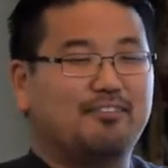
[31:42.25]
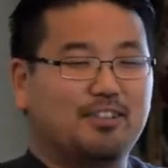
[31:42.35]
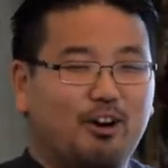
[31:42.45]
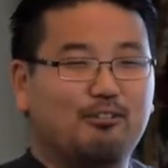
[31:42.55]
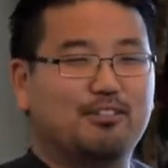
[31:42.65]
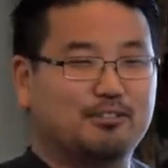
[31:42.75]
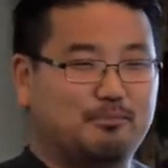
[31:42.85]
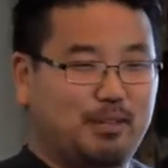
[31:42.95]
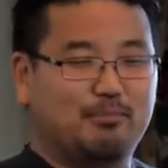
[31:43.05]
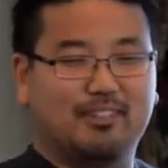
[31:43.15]
known those
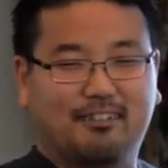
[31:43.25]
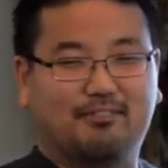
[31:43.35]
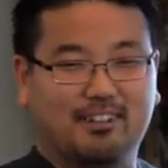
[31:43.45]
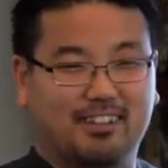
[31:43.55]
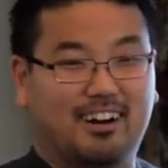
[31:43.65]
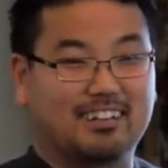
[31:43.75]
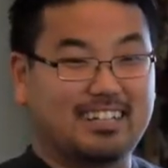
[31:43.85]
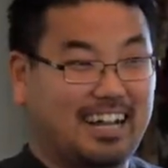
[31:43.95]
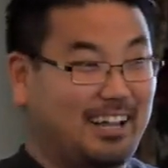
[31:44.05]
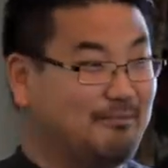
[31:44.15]
people there for a long
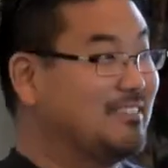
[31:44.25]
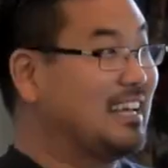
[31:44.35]
time.